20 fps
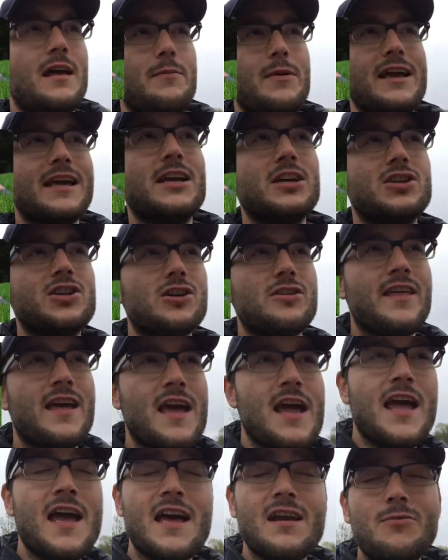and making sure
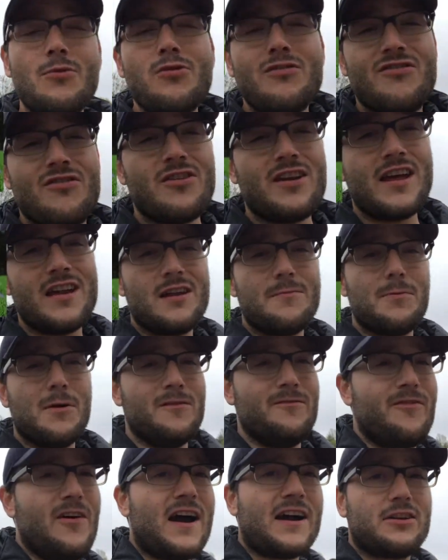that animals don't end up
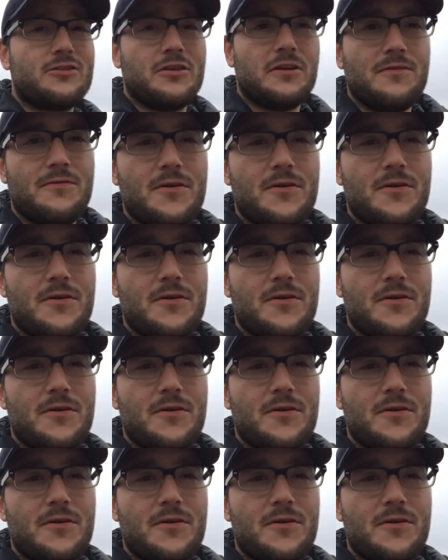on factory